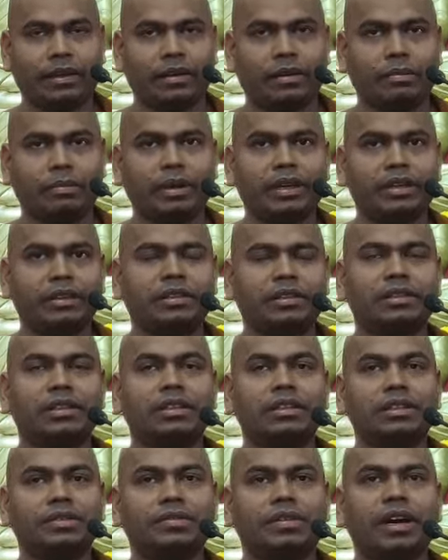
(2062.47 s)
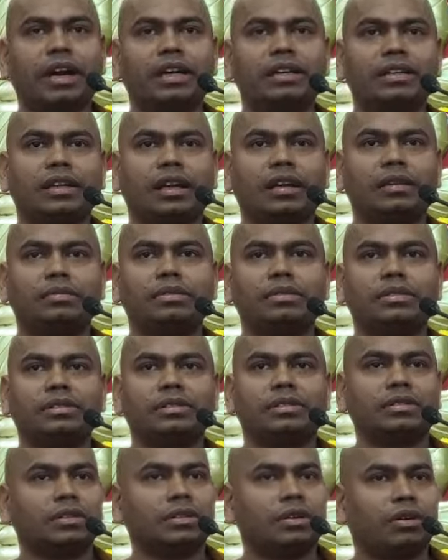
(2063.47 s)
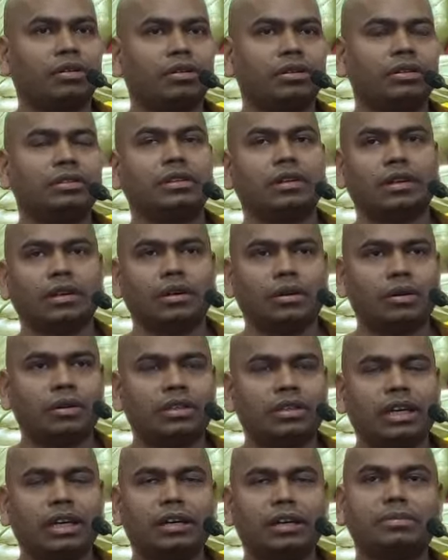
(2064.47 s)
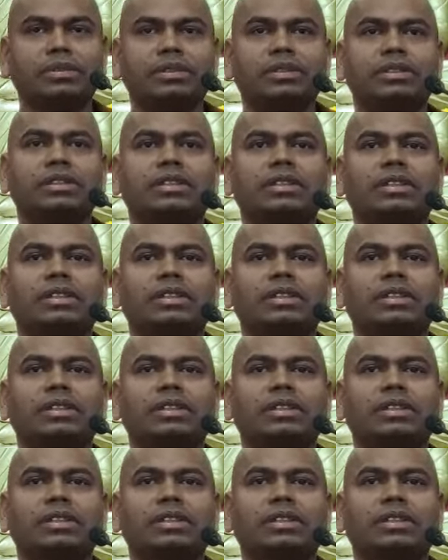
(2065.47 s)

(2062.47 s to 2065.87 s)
Beings in the divine realms or the lower realms,